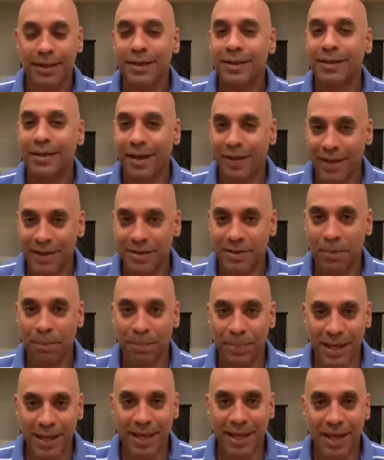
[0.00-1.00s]
now that's a
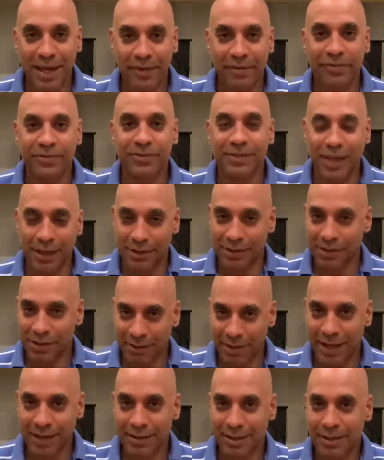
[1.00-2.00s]
big if, done
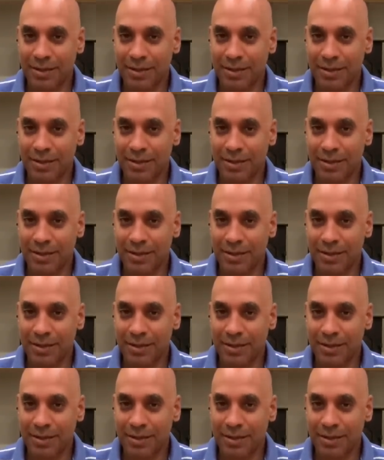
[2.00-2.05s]
correctly